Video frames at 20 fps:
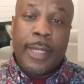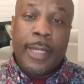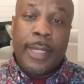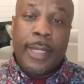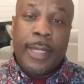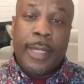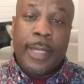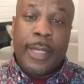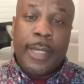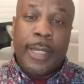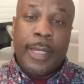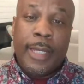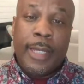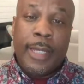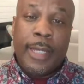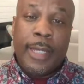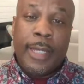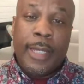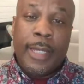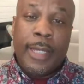Now,
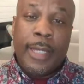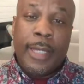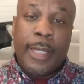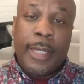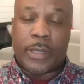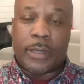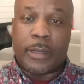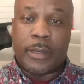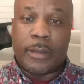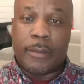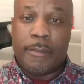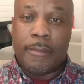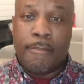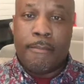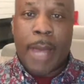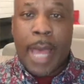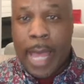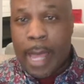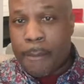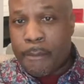he gonna be the
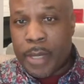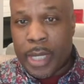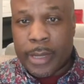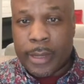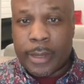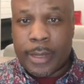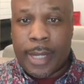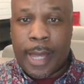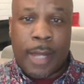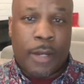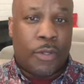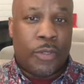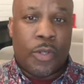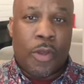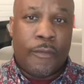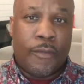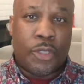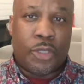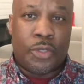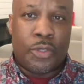captain of the
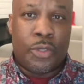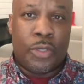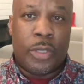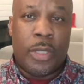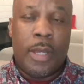defense, in